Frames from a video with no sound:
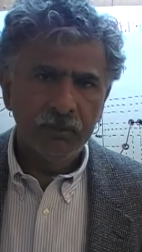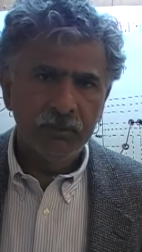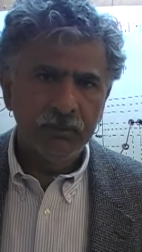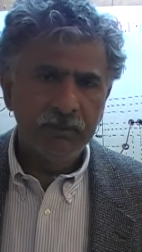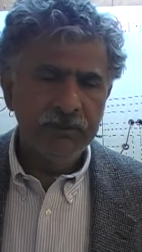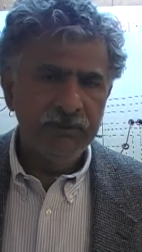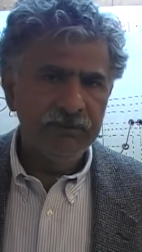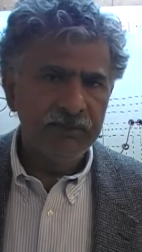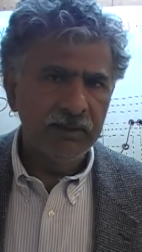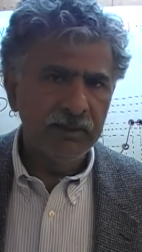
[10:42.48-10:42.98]

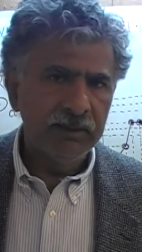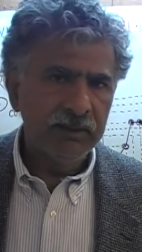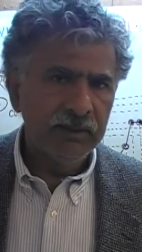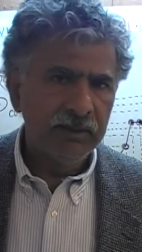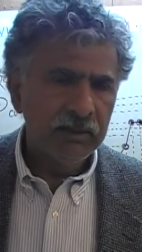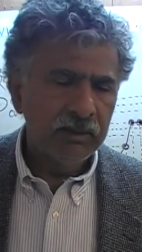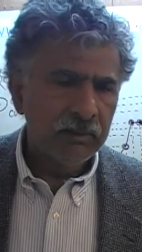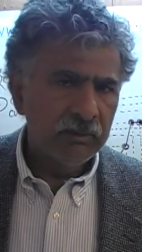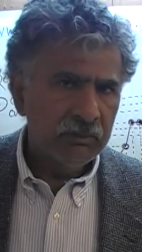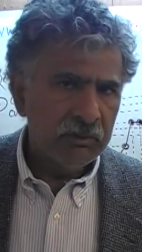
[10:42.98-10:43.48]
These are
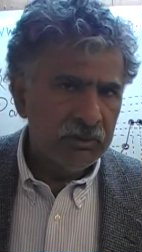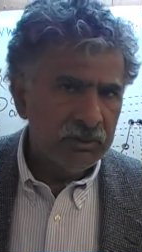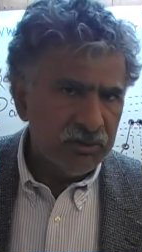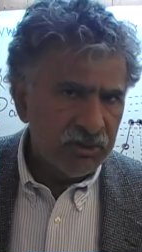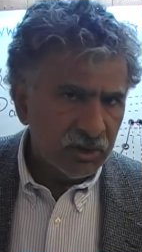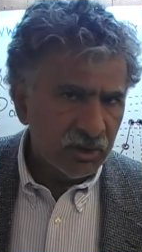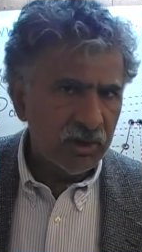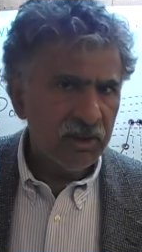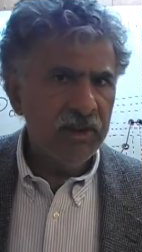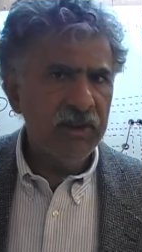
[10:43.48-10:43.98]

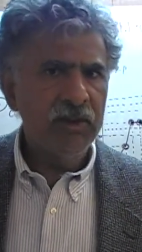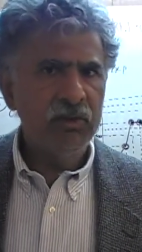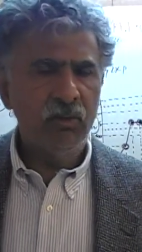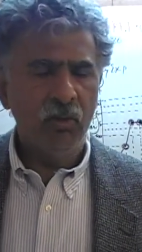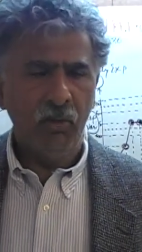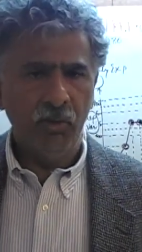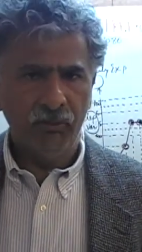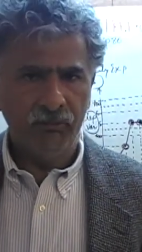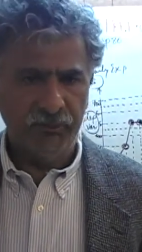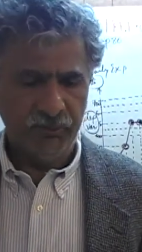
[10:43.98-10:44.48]
yearly
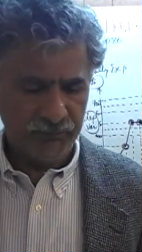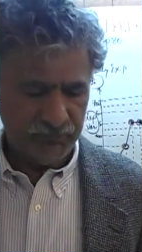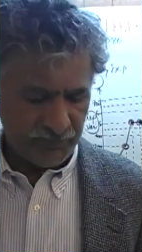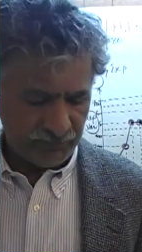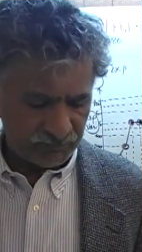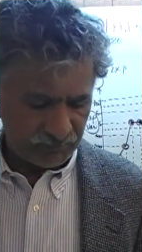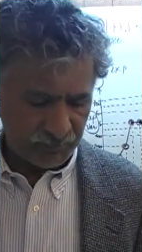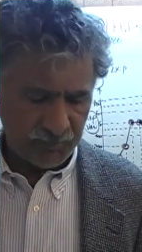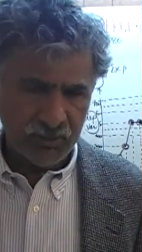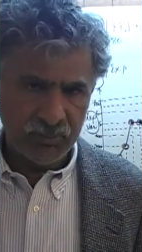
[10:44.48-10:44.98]
costs, as I
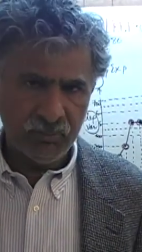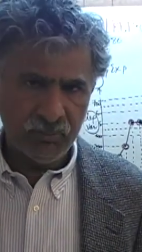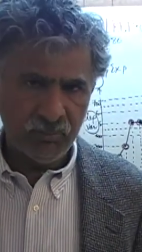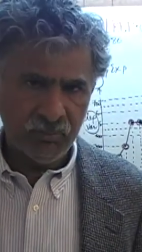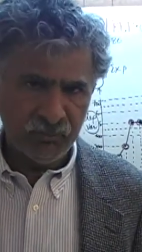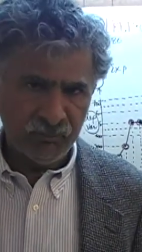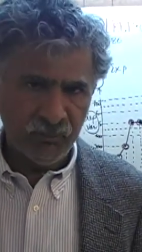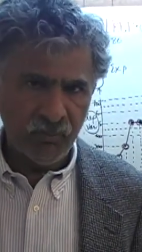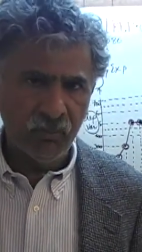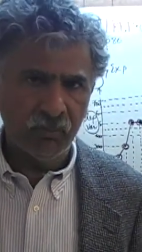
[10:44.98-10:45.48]
explained to you
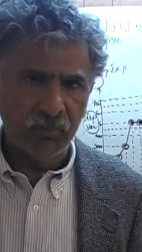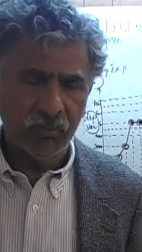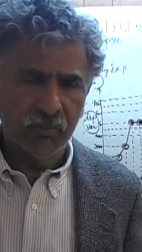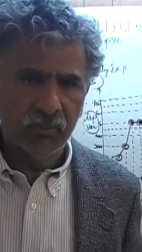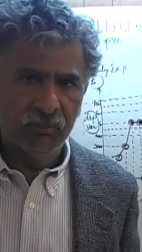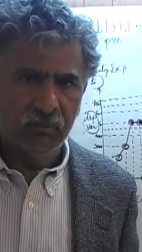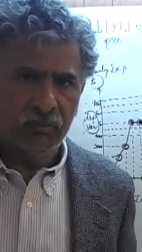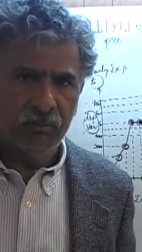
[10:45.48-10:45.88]
before.